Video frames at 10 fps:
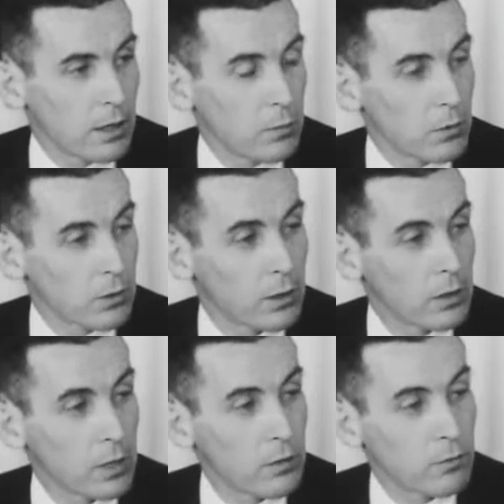It will
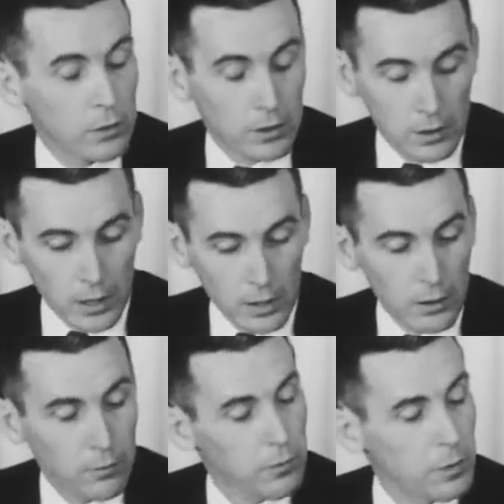give
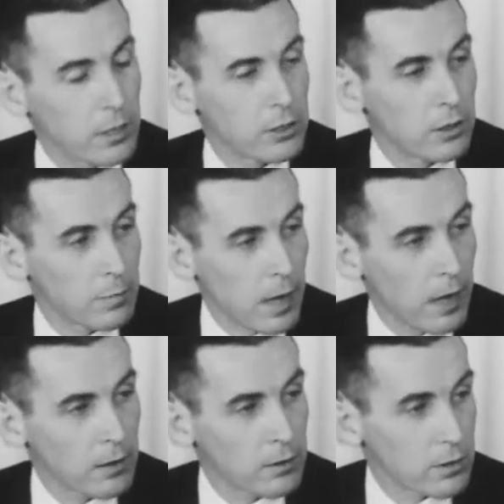detailed information about